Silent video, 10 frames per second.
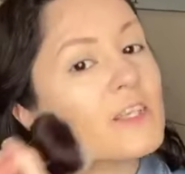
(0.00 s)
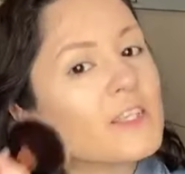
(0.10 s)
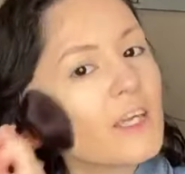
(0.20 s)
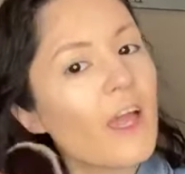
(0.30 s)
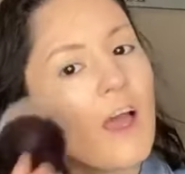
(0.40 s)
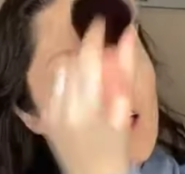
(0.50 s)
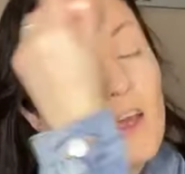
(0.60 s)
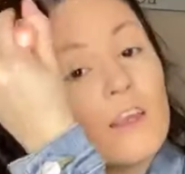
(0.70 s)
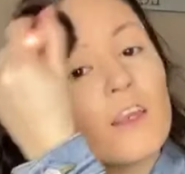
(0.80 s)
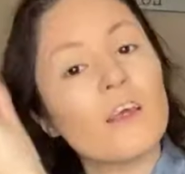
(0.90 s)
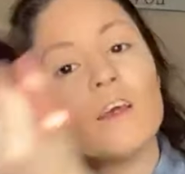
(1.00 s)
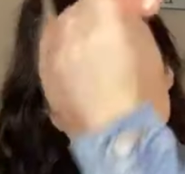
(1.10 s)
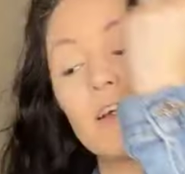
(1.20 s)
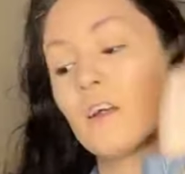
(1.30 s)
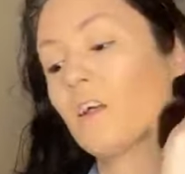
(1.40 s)
again.
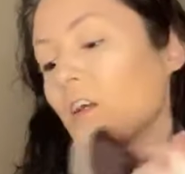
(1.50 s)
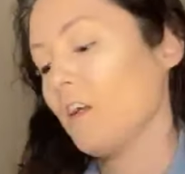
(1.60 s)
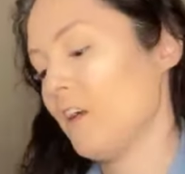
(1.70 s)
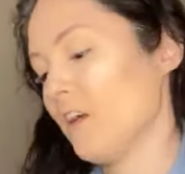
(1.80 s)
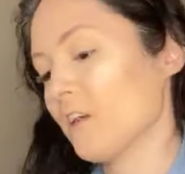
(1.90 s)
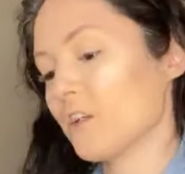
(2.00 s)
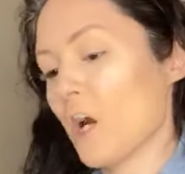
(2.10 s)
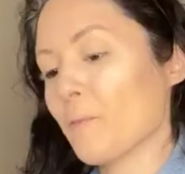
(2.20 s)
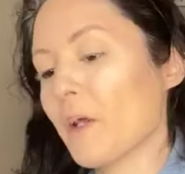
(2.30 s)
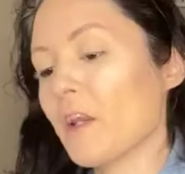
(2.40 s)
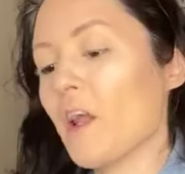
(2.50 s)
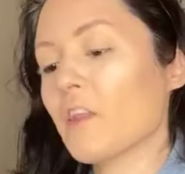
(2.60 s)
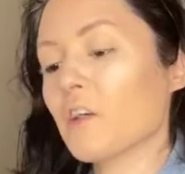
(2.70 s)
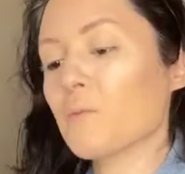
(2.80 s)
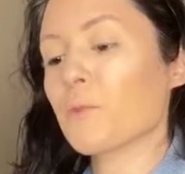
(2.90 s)
Grab
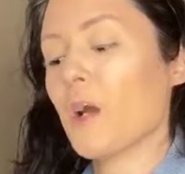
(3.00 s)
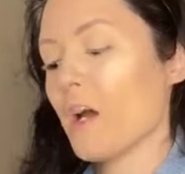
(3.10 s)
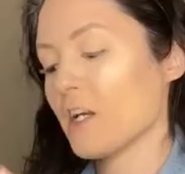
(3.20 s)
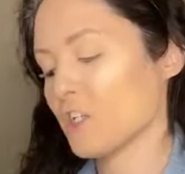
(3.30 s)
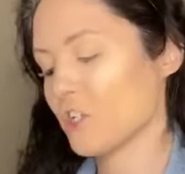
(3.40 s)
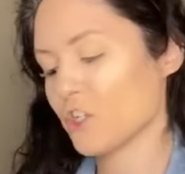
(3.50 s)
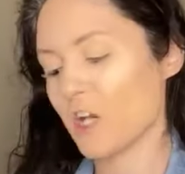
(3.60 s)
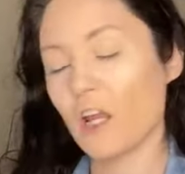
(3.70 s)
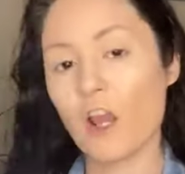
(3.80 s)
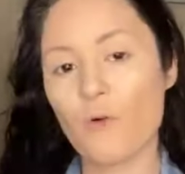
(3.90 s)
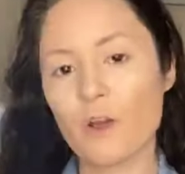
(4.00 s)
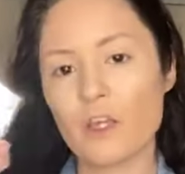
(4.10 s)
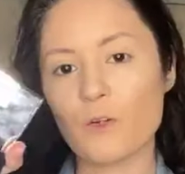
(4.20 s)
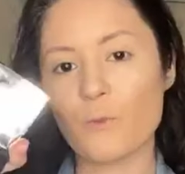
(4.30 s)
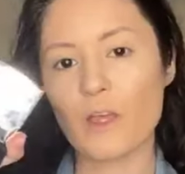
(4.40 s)
another brush and go
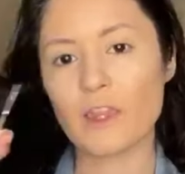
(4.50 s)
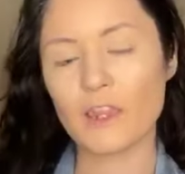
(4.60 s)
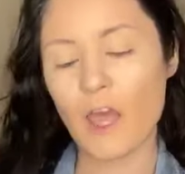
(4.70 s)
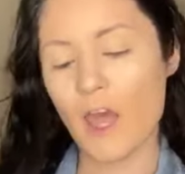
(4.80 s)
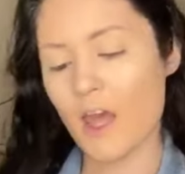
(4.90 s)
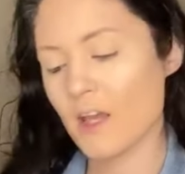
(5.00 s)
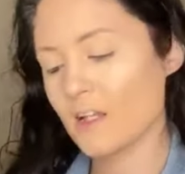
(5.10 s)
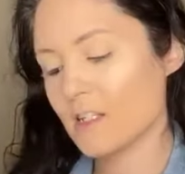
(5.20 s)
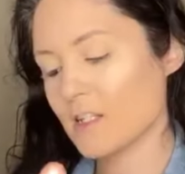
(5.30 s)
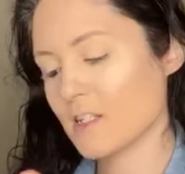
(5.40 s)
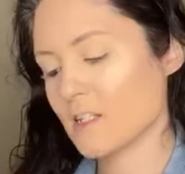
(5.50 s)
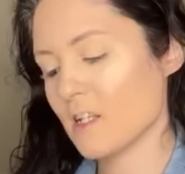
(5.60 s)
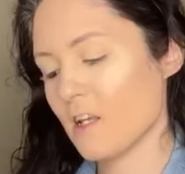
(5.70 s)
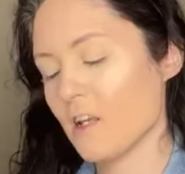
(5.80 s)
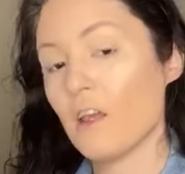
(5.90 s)
in with that
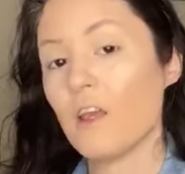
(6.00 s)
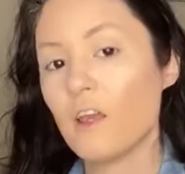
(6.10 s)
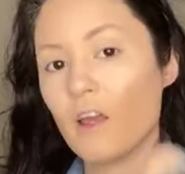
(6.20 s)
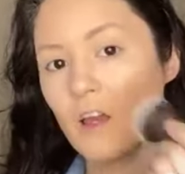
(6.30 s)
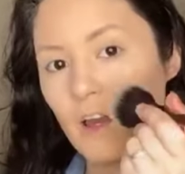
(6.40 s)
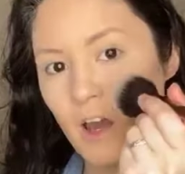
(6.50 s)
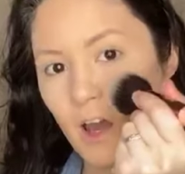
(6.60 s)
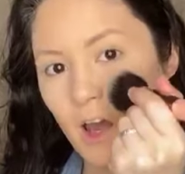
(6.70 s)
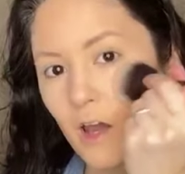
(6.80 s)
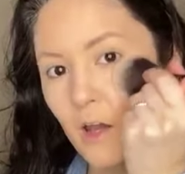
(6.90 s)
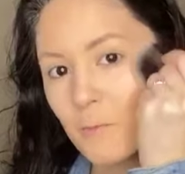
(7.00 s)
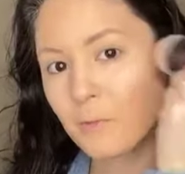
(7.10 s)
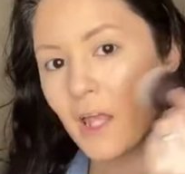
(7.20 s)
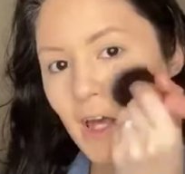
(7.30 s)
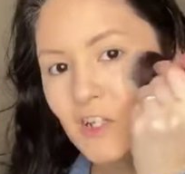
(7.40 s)

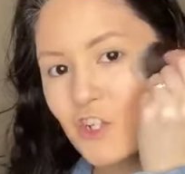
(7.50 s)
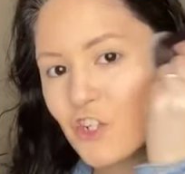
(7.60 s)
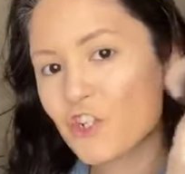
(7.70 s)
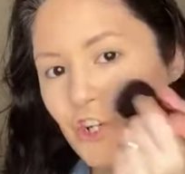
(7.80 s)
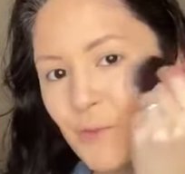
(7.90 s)
blush.